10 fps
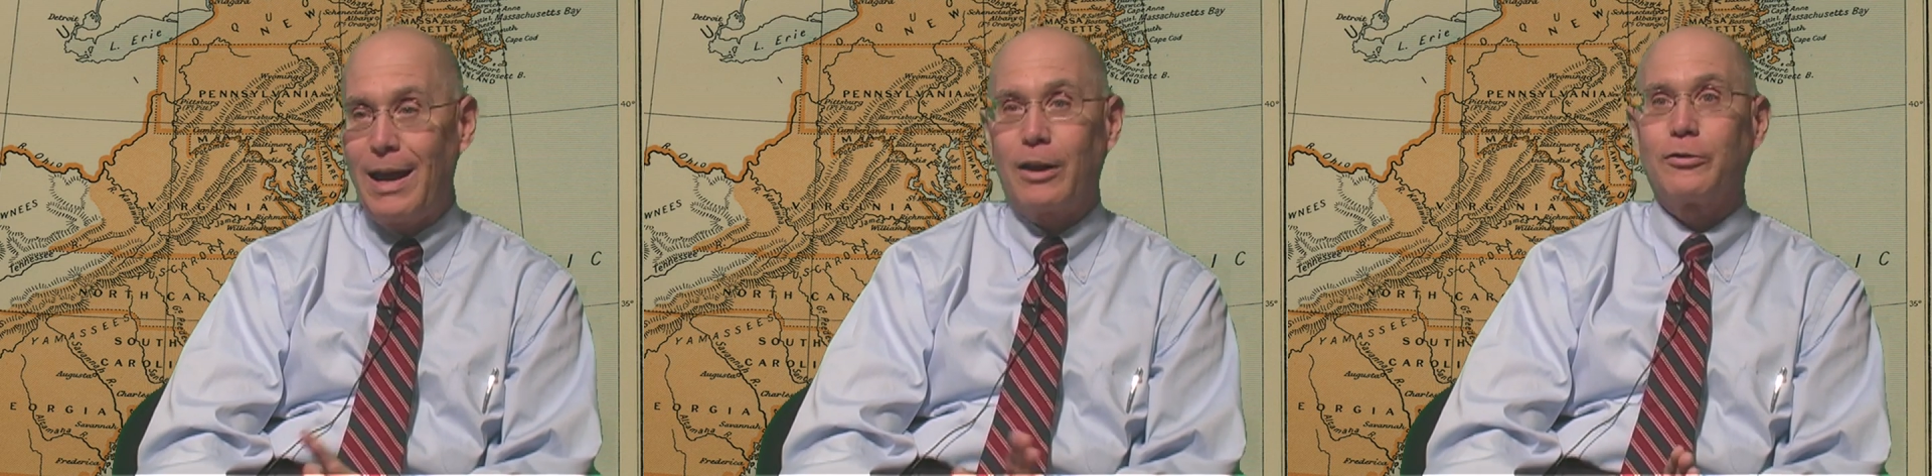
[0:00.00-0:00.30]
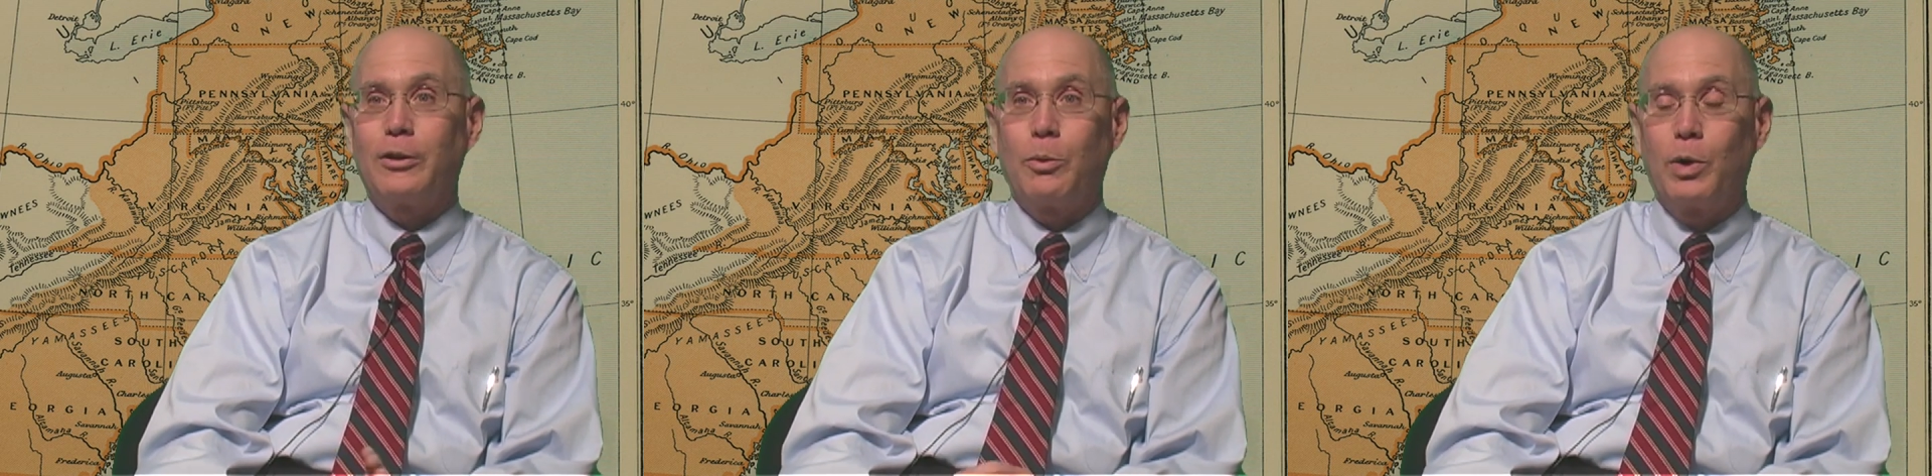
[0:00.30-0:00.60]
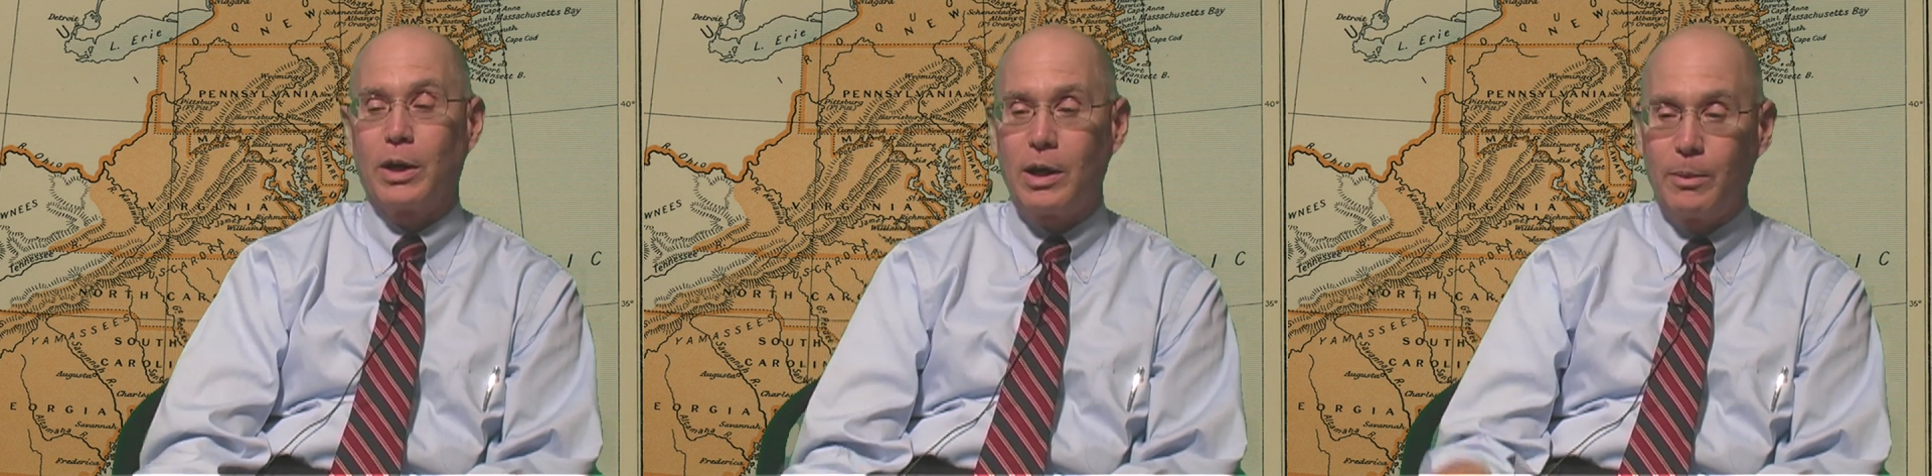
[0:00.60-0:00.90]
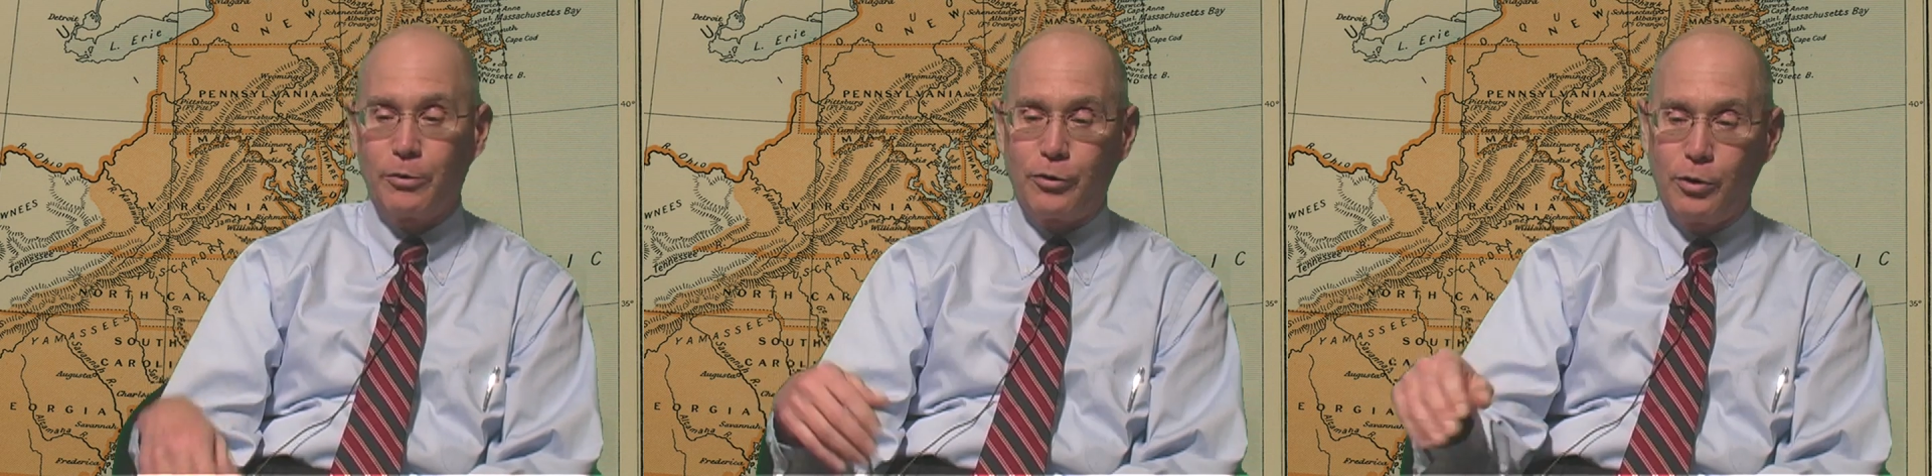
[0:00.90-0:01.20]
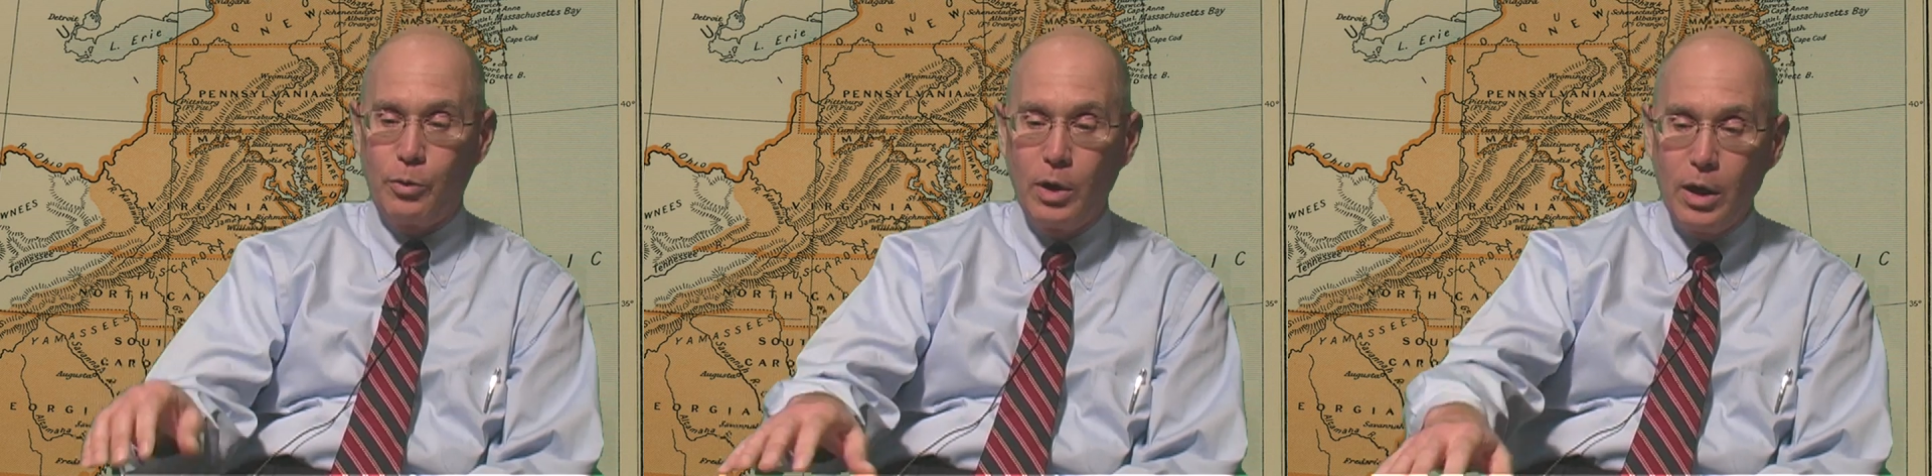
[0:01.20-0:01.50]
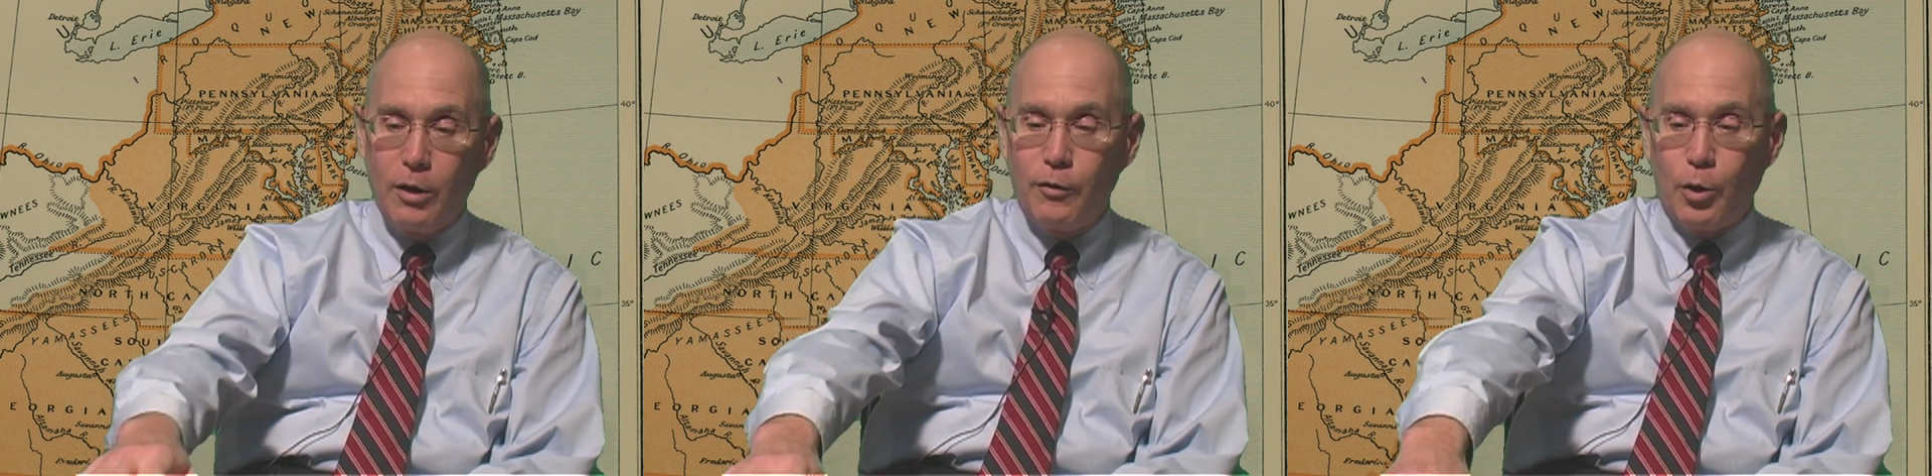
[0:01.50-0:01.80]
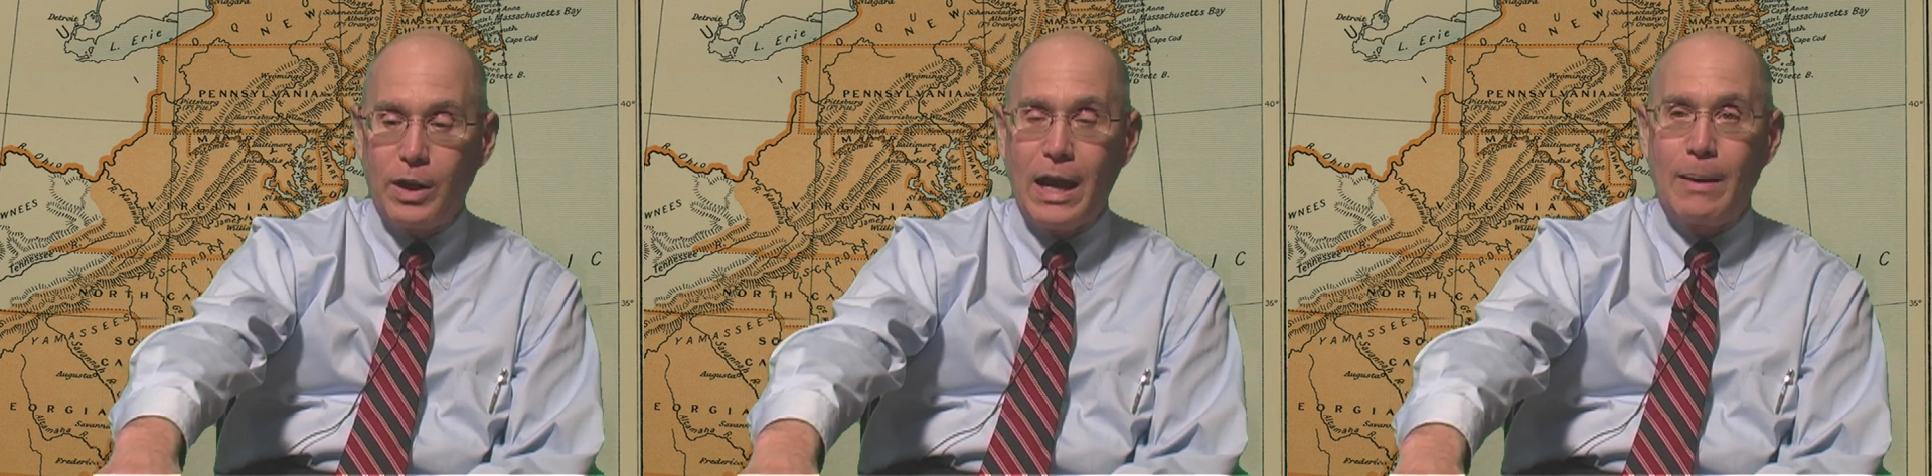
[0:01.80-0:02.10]
excellent when it comes to
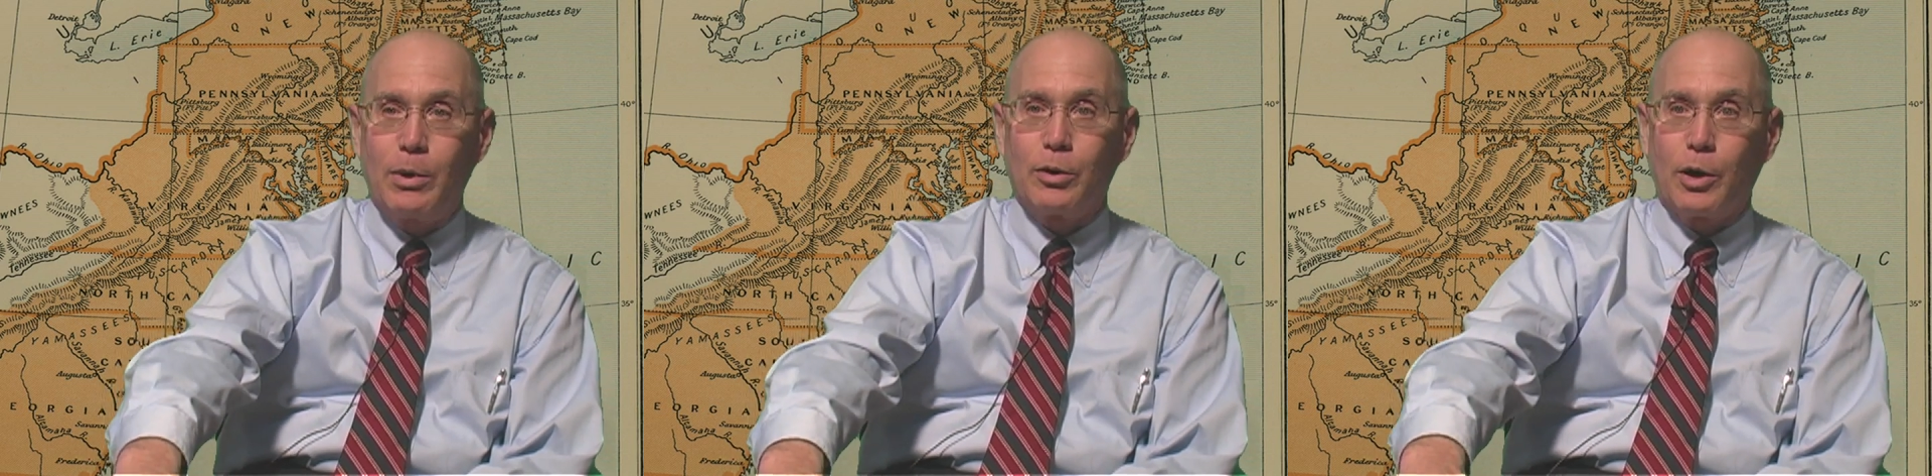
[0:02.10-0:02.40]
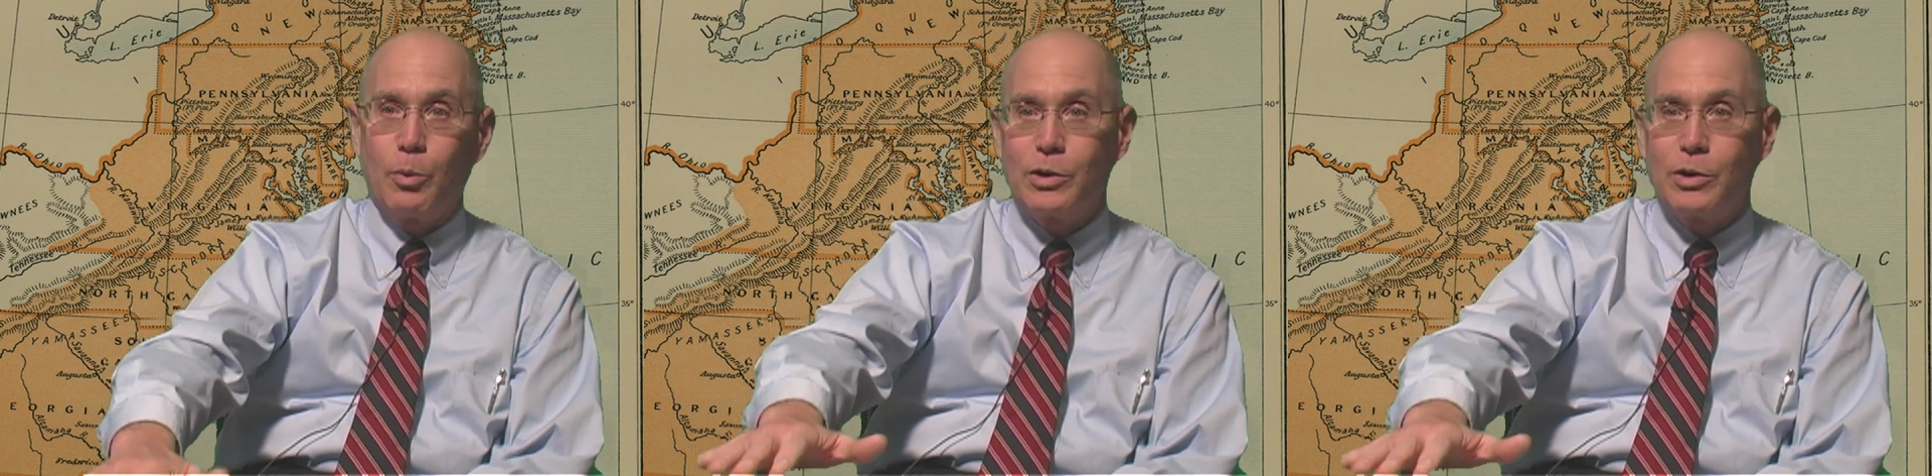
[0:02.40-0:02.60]
vocabulary,